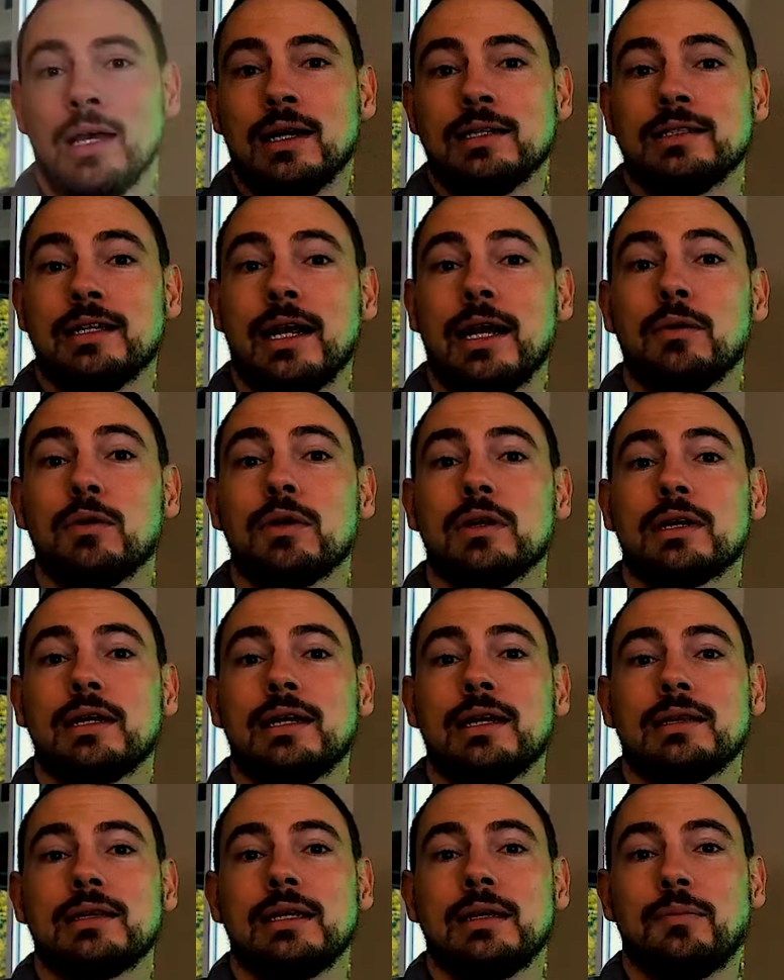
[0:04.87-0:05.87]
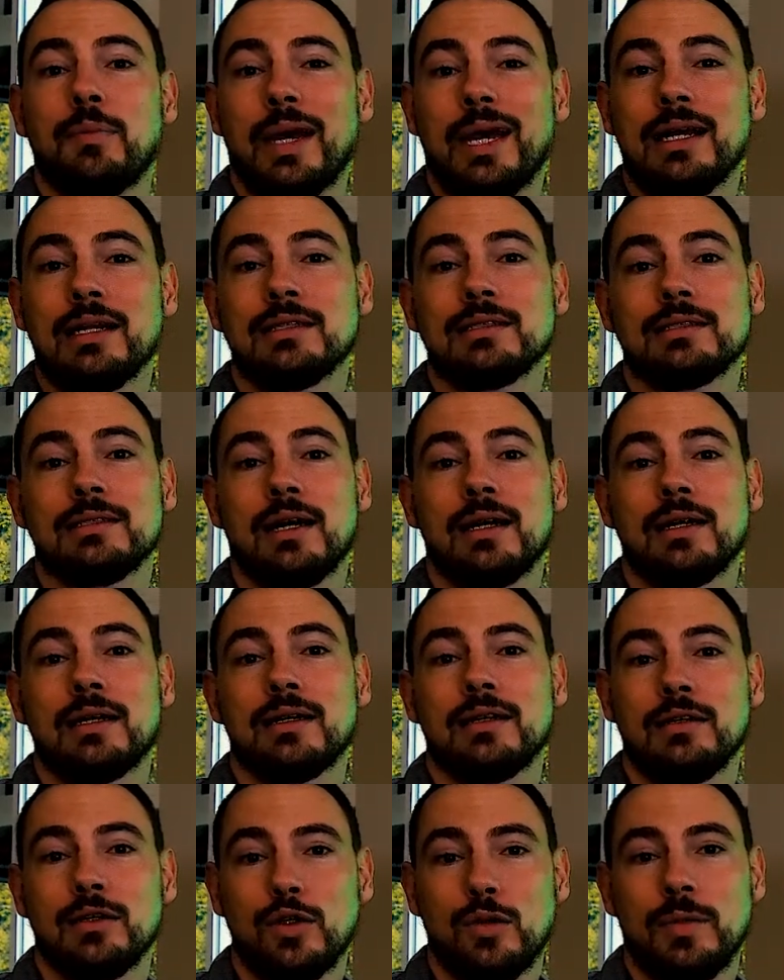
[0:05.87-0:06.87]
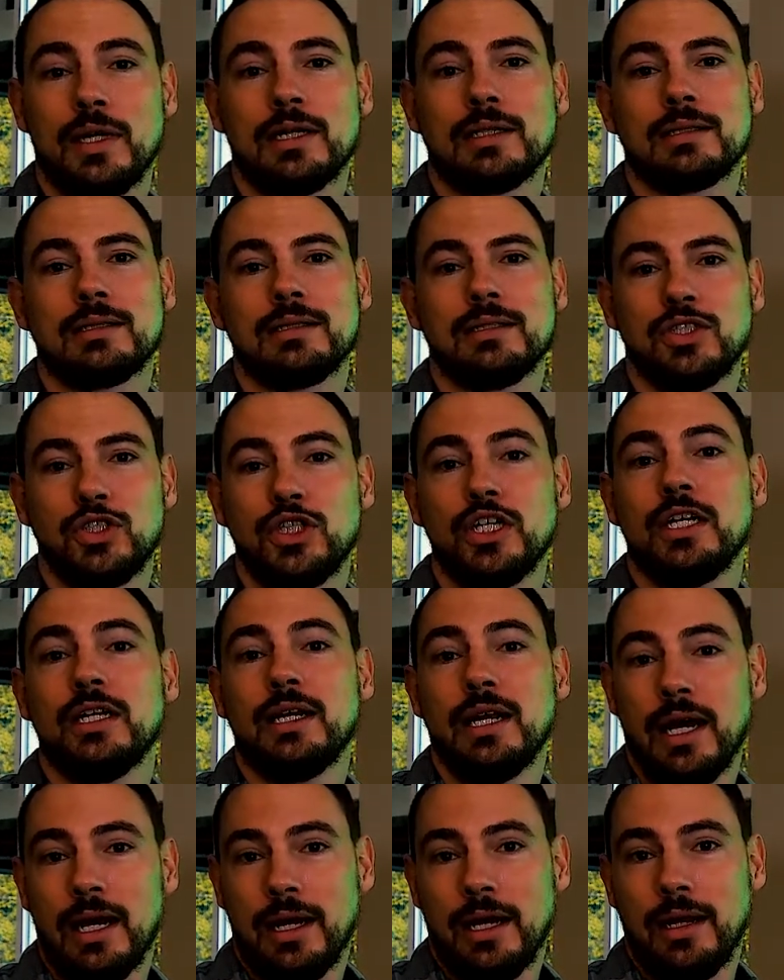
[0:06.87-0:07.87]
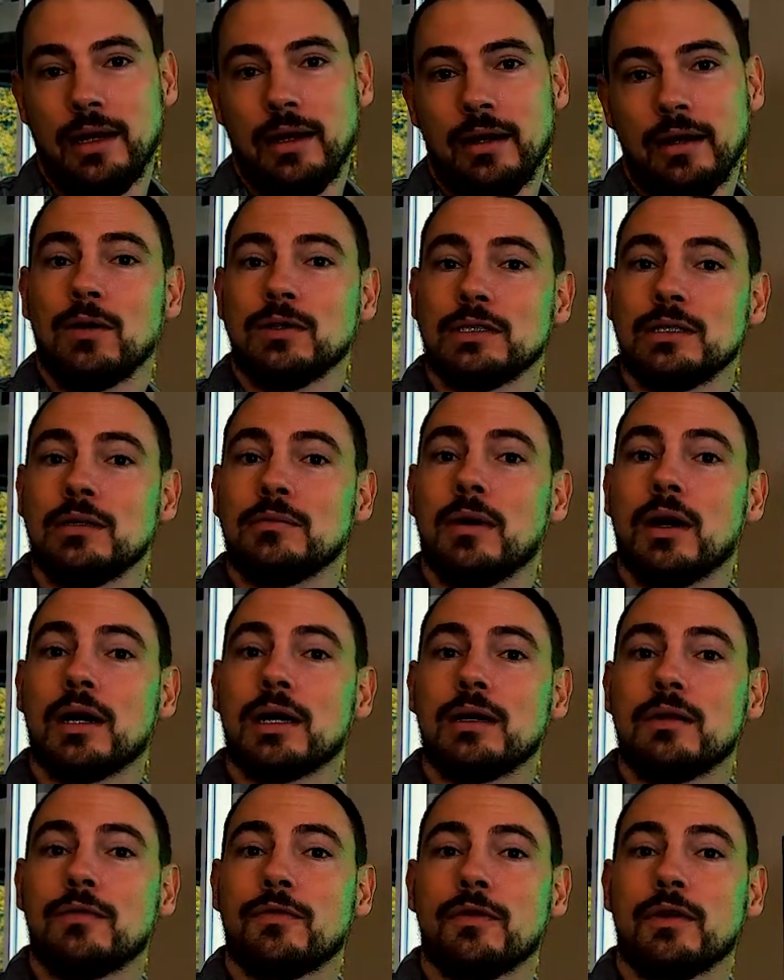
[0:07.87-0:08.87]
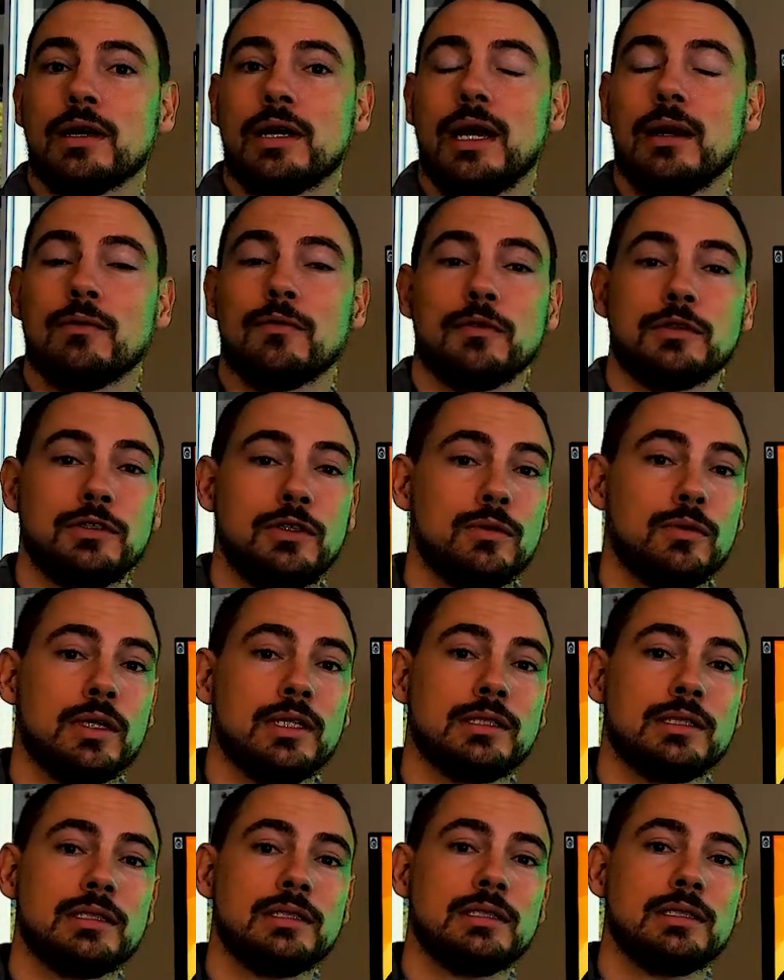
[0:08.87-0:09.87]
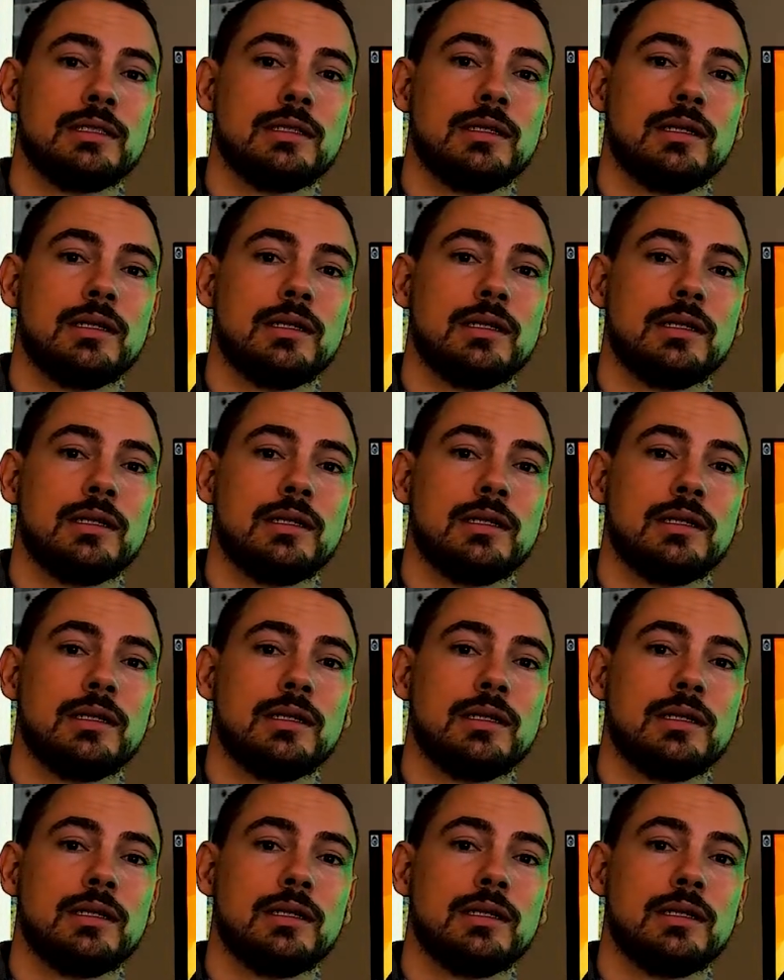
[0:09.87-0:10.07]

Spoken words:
Today we're looking at the Panasonic Lumix G9. I was in the market for a camera for two reasons.